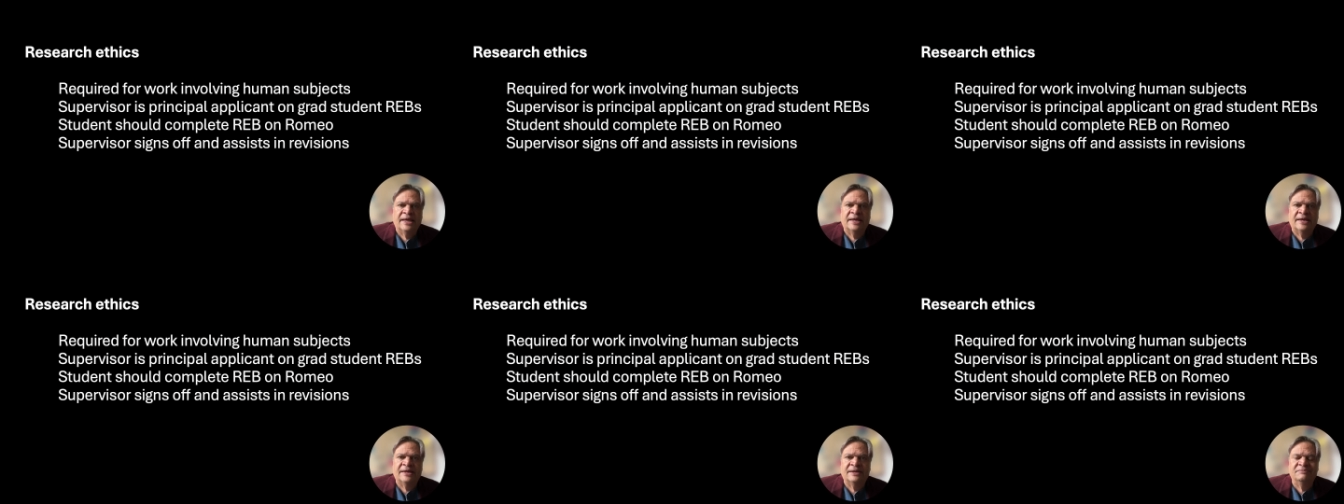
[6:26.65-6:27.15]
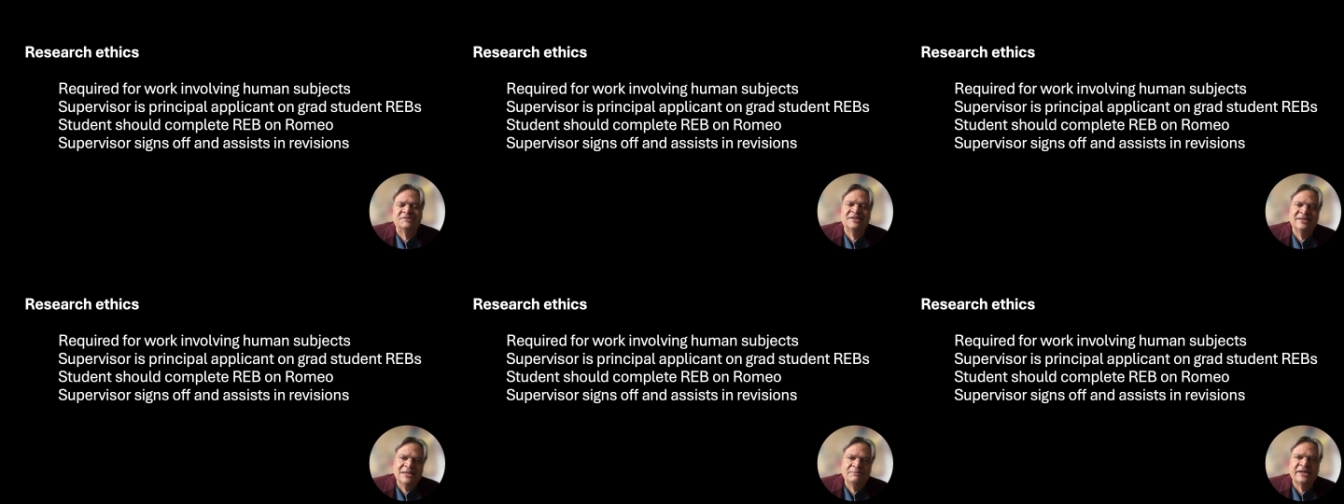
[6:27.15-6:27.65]
It's a
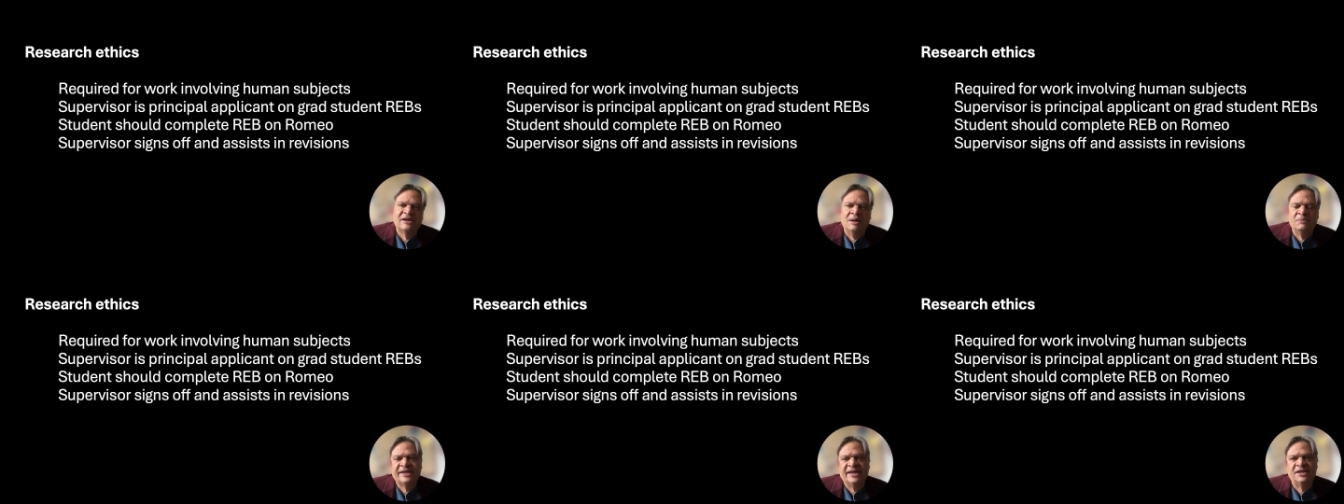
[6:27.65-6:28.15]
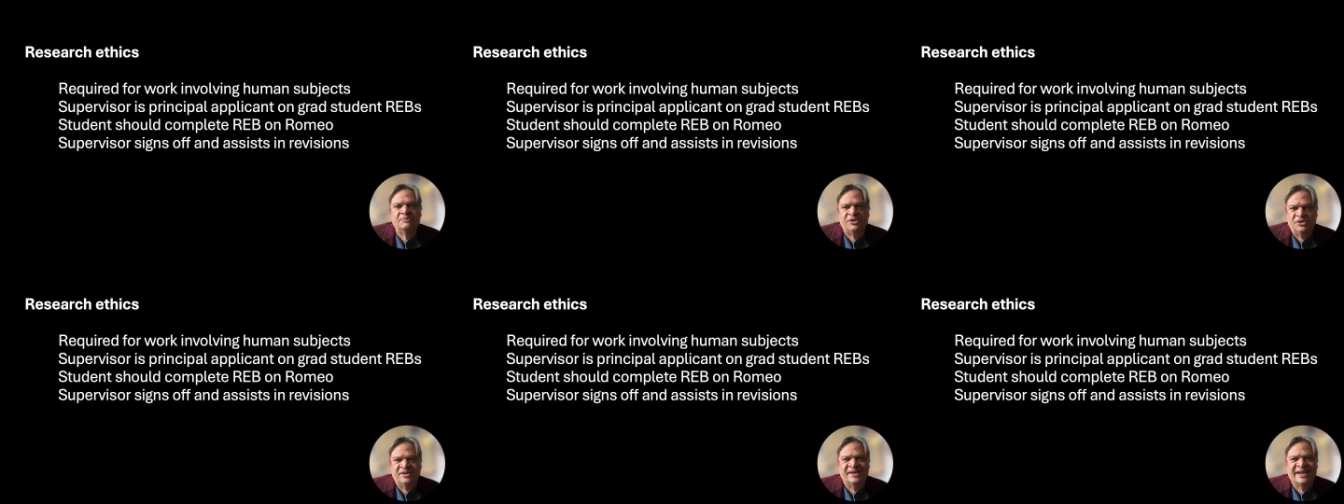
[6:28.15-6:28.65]
little bit complicated, but
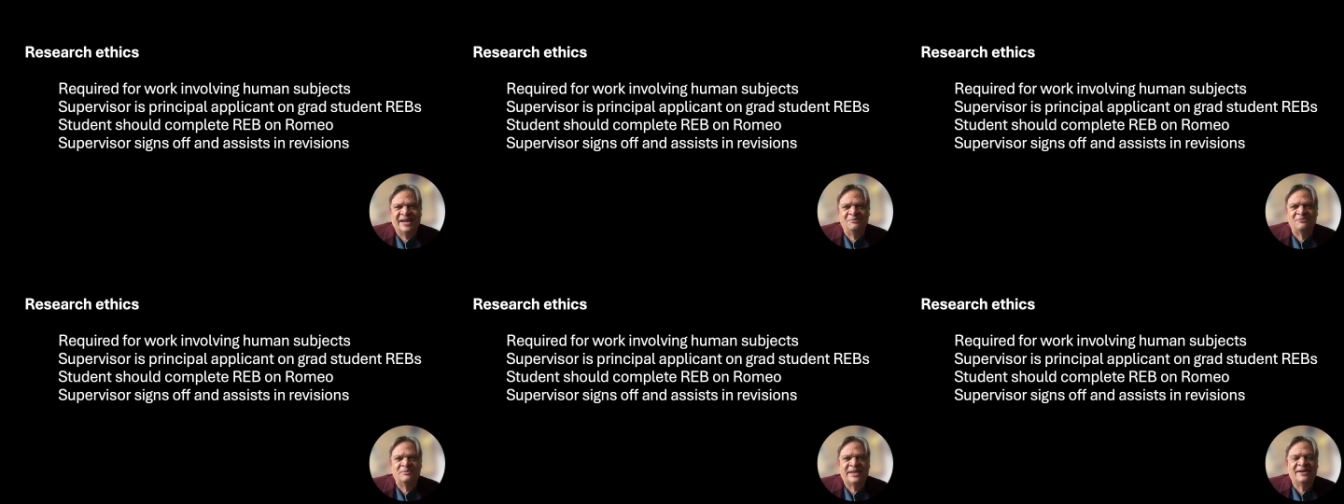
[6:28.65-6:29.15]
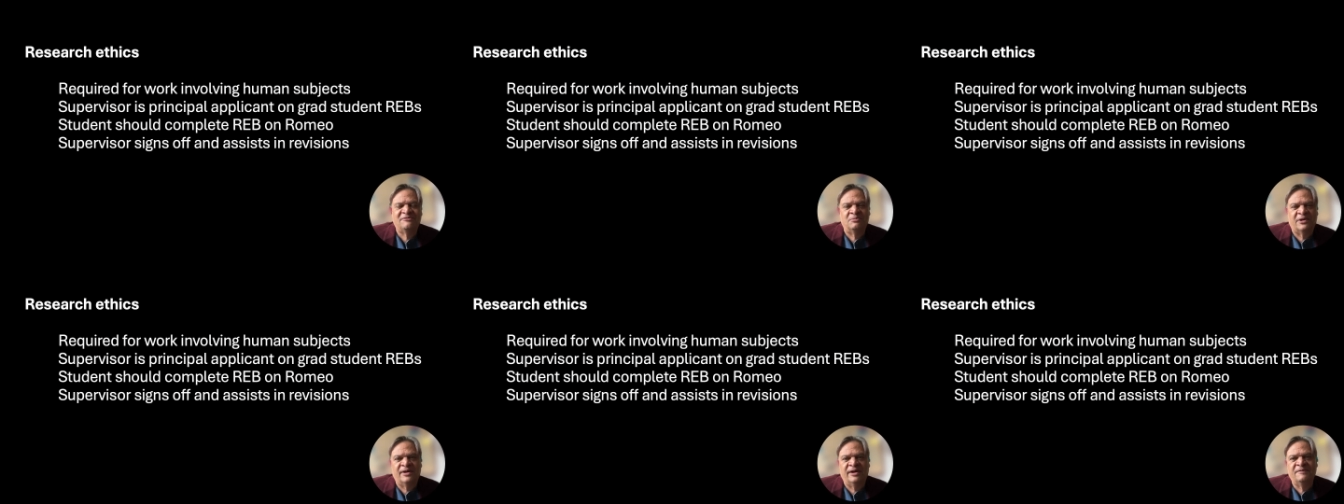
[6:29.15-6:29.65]
you can get help from that
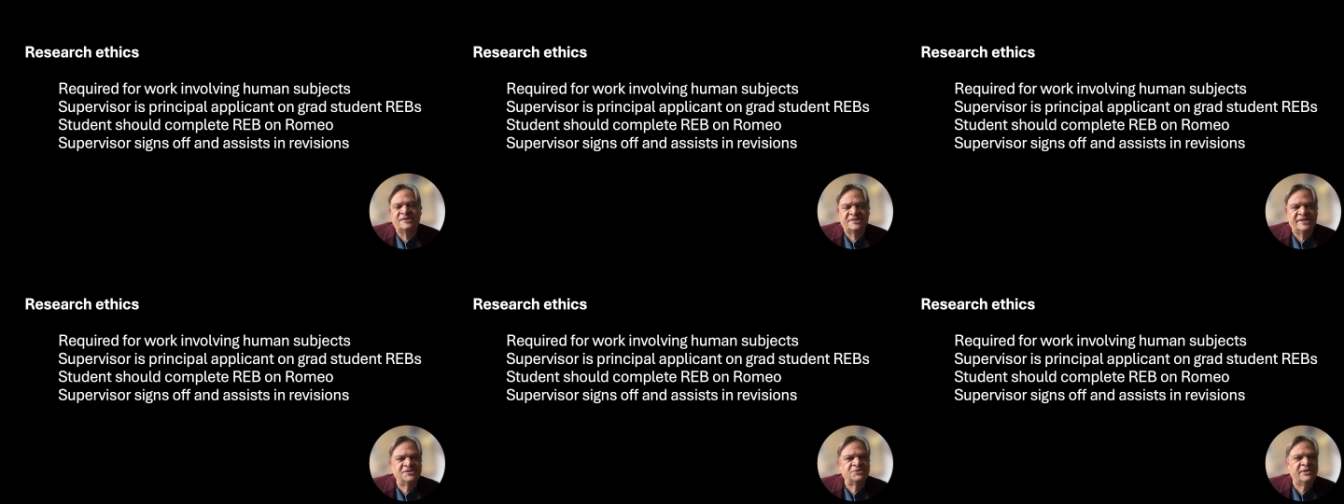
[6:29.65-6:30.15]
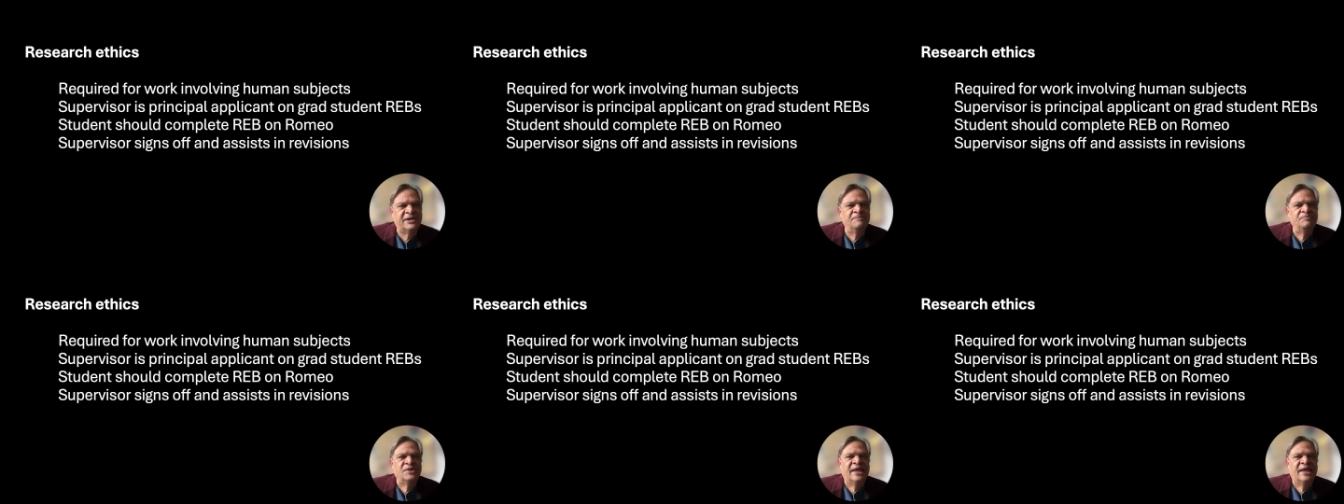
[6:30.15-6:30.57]
from our office and elsewhere.